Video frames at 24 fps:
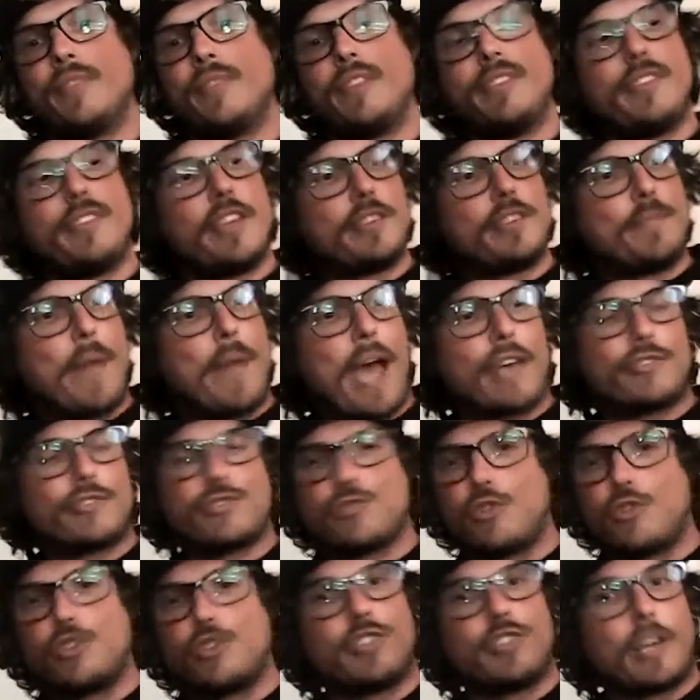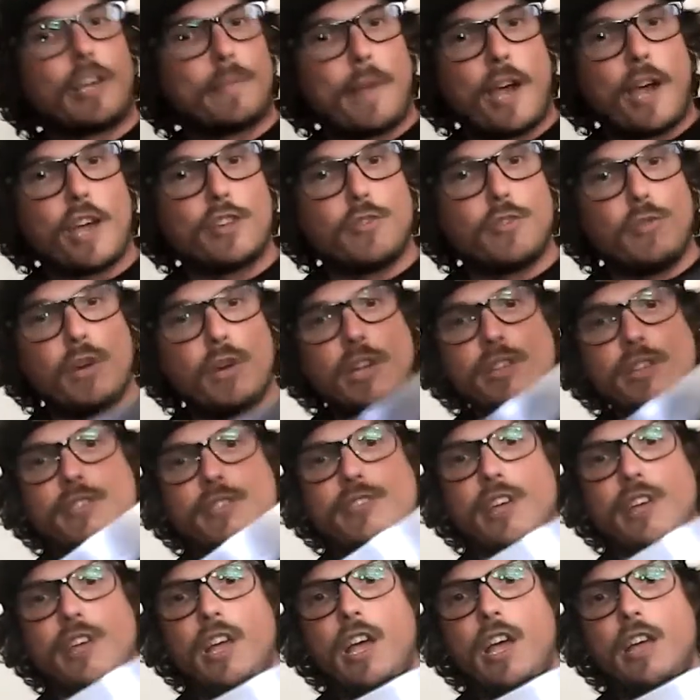this Master Sword is like my other
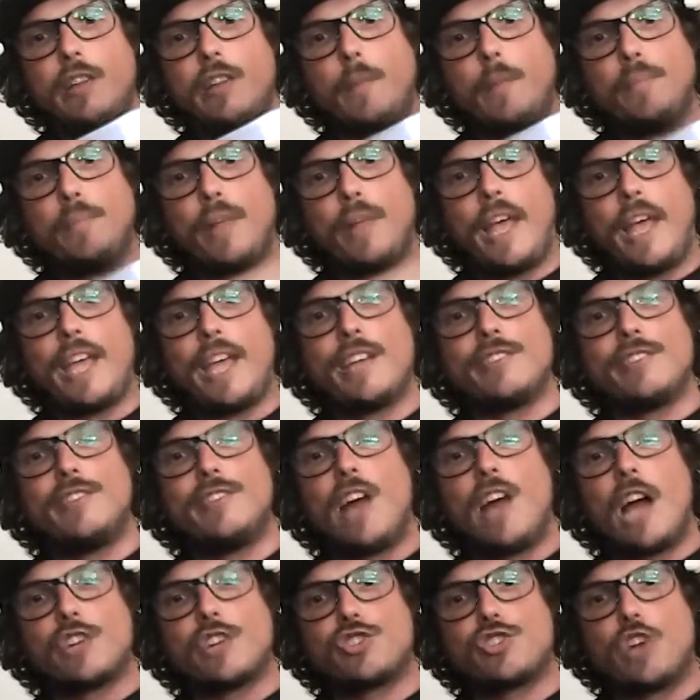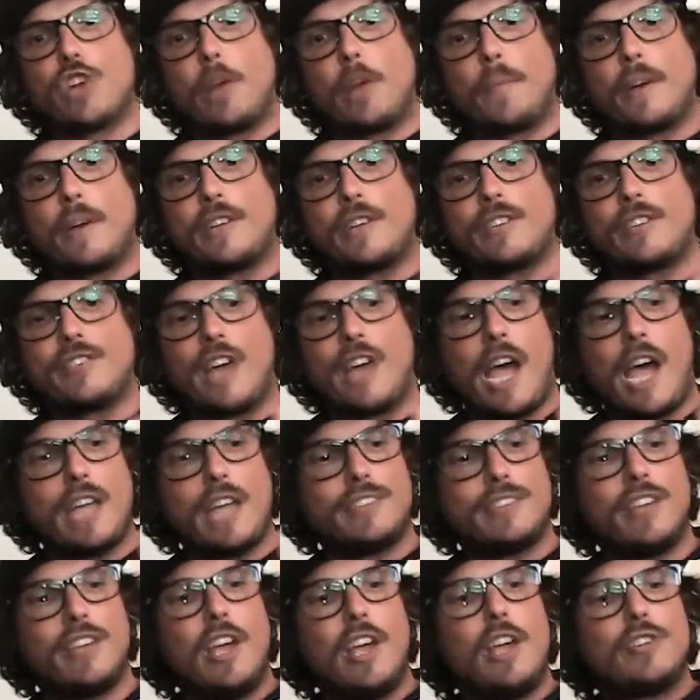ones. The blade is not sharp on the
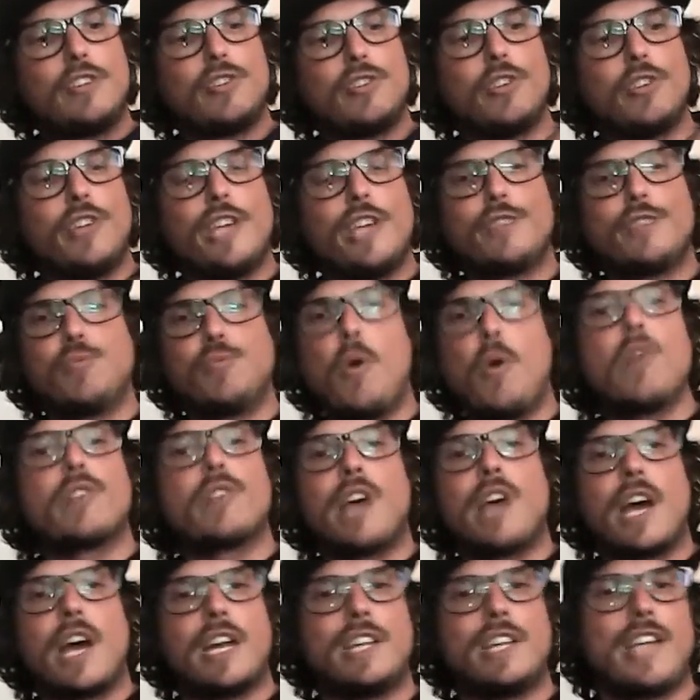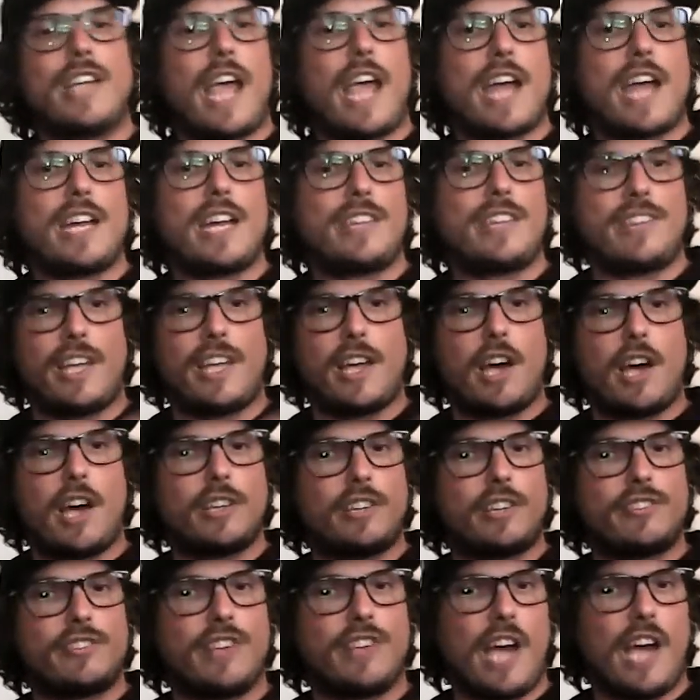sides. So this won't cut into anything on the
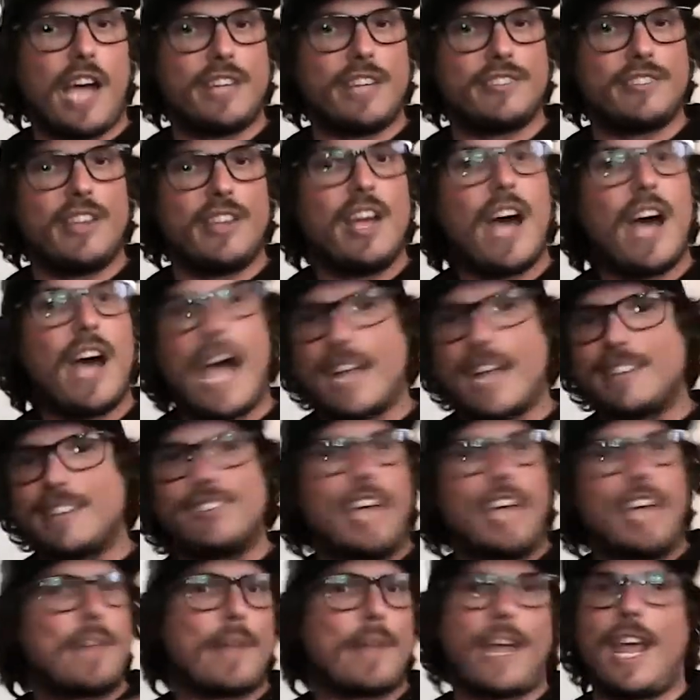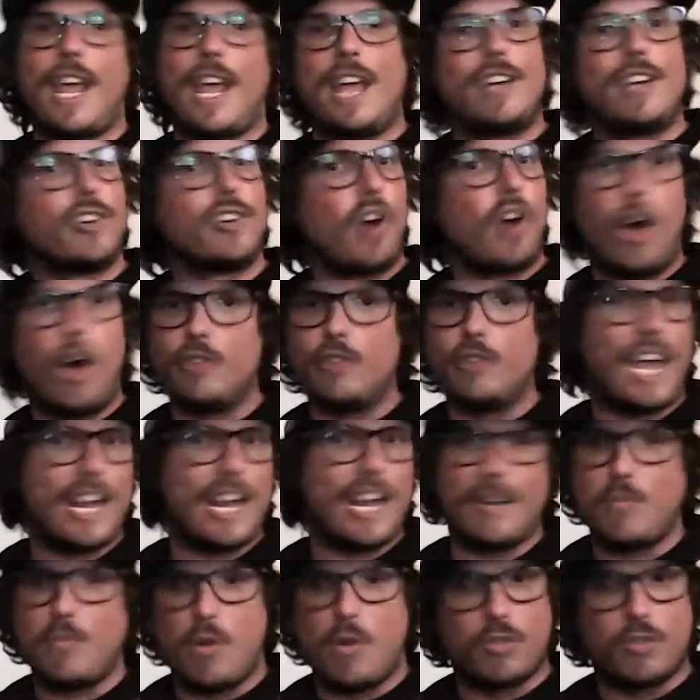sides. I can slide my hand here all day and
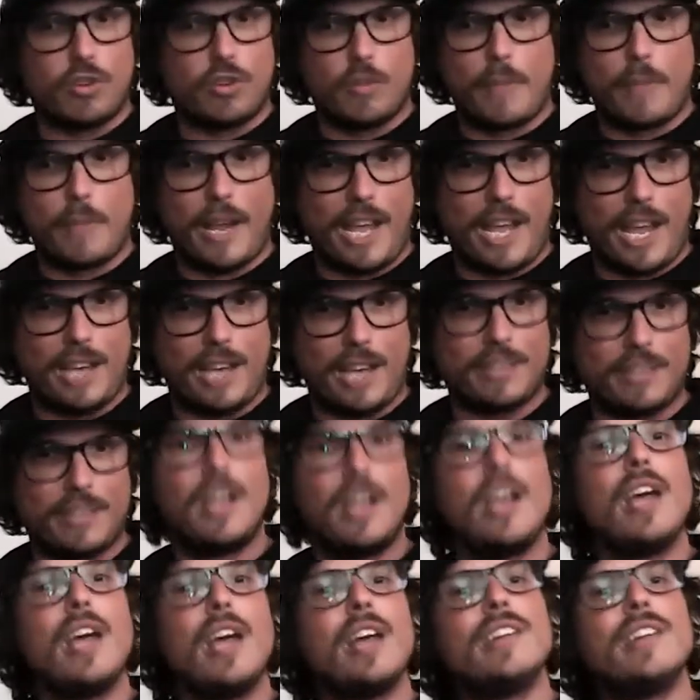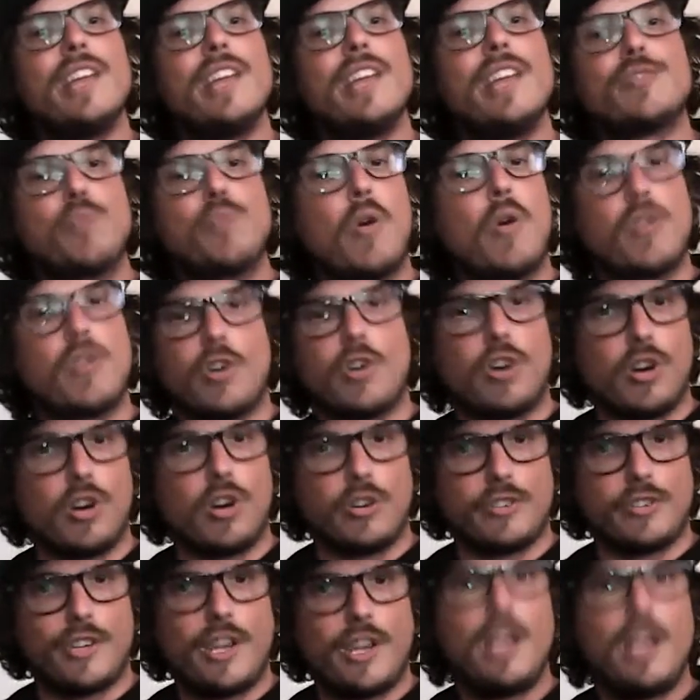it won't hurt my hand. This won't
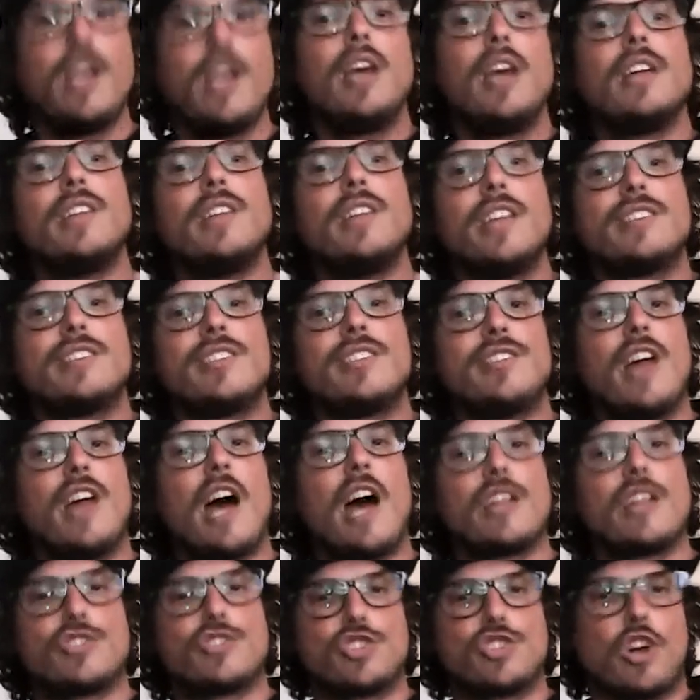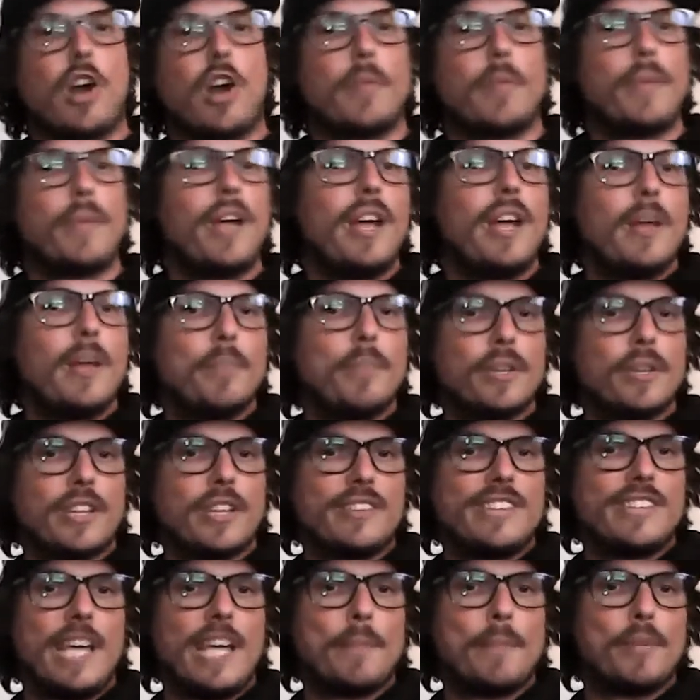hurt. This is not sharp, but the
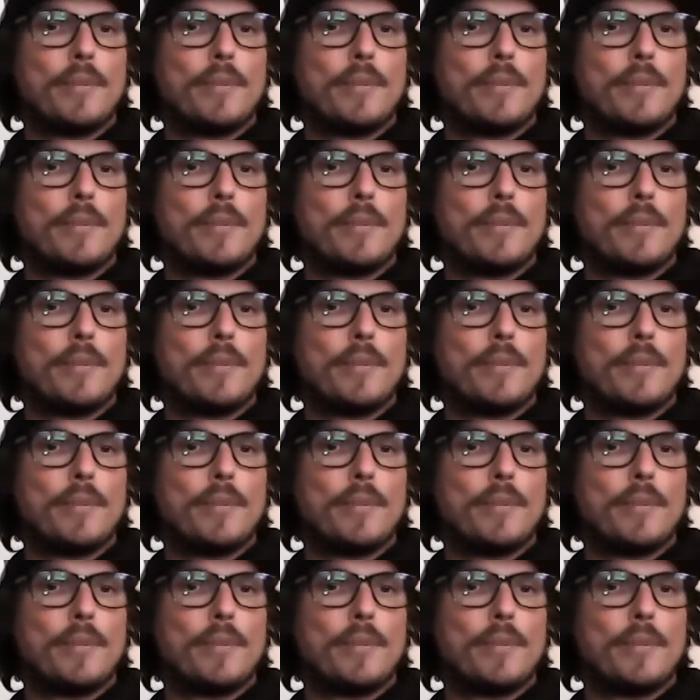tip of